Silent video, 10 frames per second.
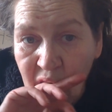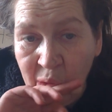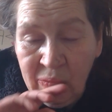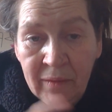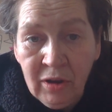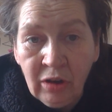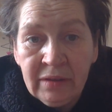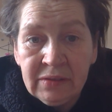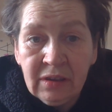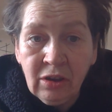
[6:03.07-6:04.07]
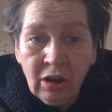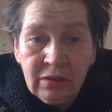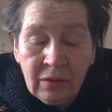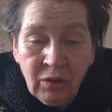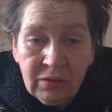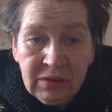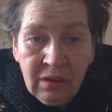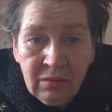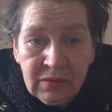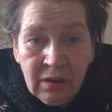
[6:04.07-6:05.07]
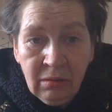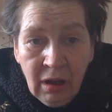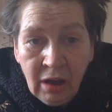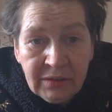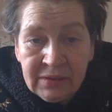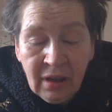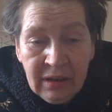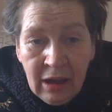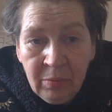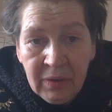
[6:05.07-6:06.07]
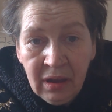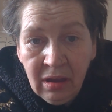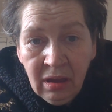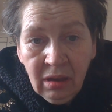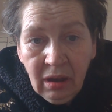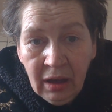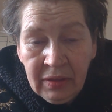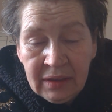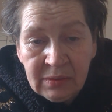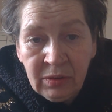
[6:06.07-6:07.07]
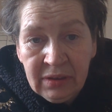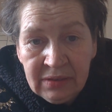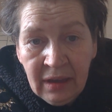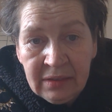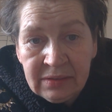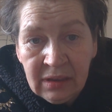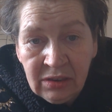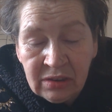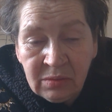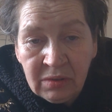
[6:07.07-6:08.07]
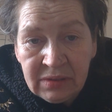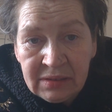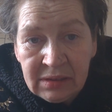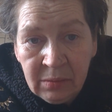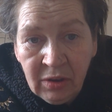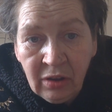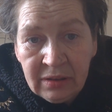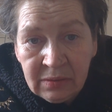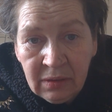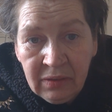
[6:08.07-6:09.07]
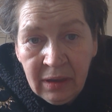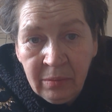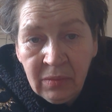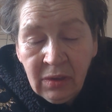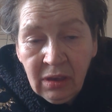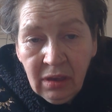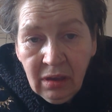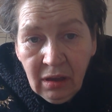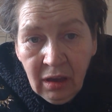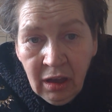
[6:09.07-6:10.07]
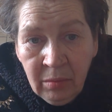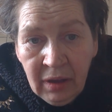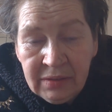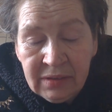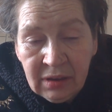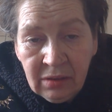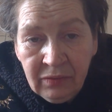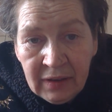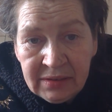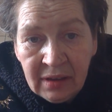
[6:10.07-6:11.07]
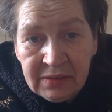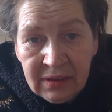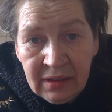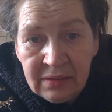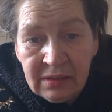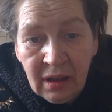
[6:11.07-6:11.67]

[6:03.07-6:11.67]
I'm very honest to God. I've got two. I just can't help it. And that's what he says. He just wants us to be honest with him and to confess our sins.